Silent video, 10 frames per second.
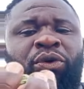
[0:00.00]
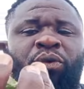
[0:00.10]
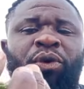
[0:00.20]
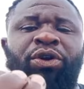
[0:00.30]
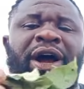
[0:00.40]

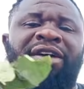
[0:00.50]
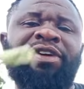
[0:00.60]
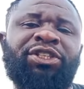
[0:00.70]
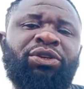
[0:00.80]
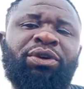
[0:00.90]
When you
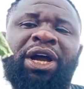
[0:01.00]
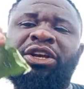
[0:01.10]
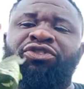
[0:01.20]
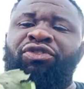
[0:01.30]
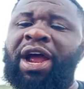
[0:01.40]
harvest it, you
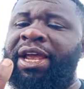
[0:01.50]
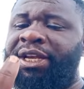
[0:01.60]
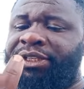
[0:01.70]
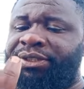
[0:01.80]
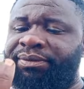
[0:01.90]
can dry
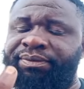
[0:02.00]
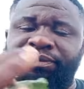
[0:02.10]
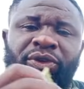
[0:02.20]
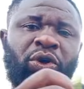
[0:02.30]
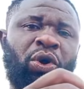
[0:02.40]
it.
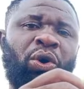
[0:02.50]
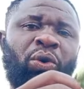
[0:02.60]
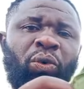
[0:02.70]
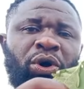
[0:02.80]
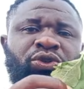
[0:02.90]

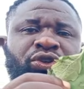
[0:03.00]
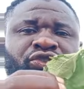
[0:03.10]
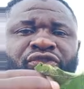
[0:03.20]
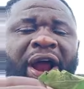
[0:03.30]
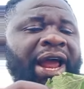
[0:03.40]
Once you
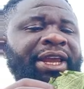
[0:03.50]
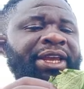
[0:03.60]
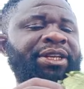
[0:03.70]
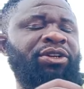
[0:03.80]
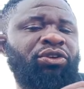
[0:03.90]
dry
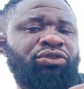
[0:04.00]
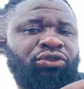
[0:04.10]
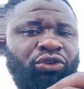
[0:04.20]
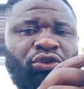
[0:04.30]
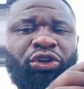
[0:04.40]
it,
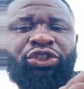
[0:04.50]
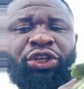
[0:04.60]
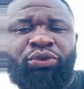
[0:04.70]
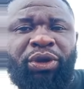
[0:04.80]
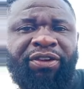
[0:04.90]
crush
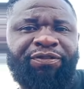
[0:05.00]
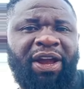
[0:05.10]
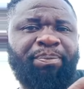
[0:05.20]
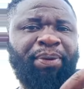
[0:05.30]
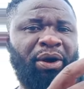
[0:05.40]
into a
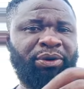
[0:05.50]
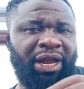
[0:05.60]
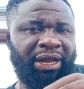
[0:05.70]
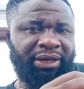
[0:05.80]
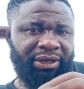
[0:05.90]
fine
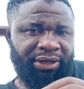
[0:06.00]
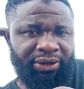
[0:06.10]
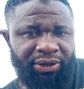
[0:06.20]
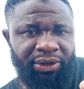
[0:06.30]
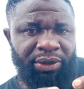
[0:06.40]
powder.
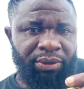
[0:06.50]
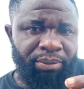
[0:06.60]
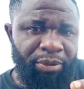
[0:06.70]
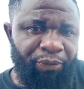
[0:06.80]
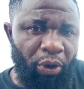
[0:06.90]

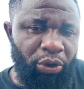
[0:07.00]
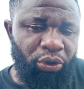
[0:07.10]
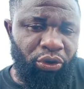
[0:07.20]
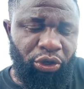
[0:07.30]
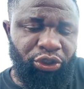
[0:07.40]
Before you
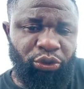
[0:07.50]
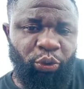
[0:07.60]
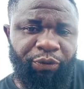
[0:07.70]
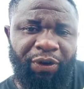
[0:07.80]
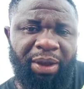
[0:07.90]
crush
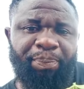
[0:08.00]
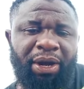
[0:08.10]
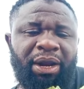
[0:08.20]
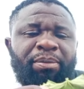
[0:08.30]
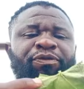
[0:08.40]
into a fine
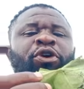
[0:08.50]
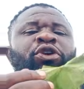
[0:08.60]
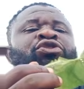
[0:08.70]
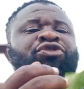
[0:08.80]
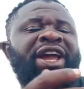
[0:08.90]
powder, before
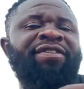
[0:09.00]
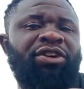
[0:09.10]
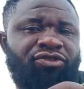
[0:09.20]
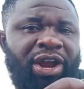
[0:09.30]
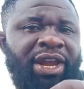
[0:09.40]
you dry
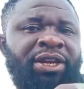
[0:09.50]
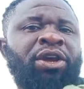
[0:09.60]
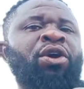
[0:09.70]
it,